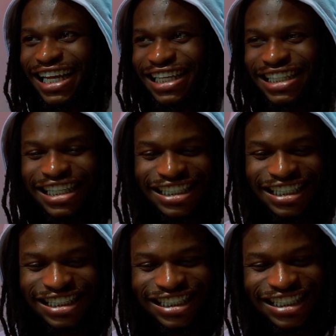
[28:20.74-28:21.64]
Hey, listen,
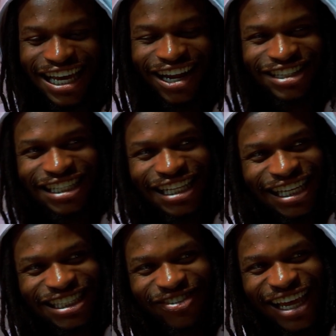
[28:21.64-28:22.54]
shout out to
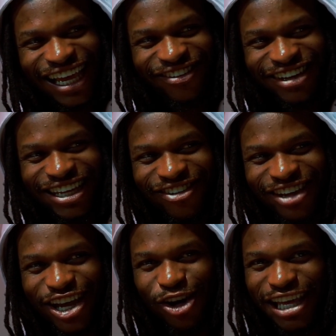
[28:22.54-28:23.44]
Knicks, man.
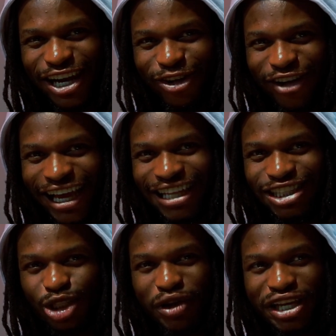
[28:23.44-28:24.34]
We gonna get it right.
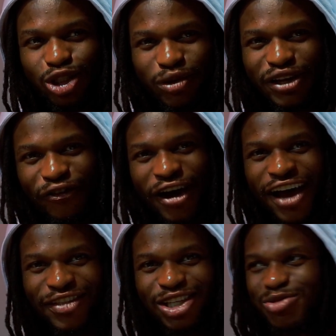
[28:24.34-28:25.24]

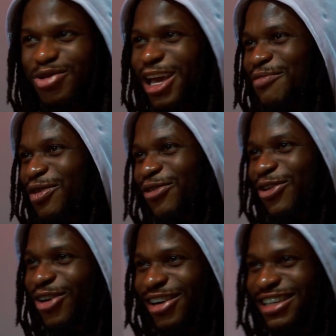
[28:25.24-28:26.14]
2025. That's what we aiming for.